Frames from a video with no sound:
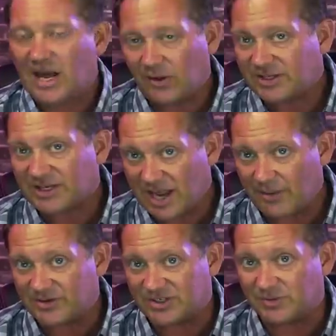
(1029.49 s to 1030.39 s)
kind of like the
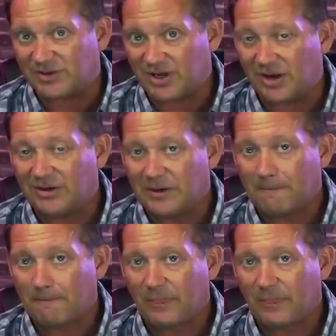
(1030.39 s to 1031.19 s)
damage has been done.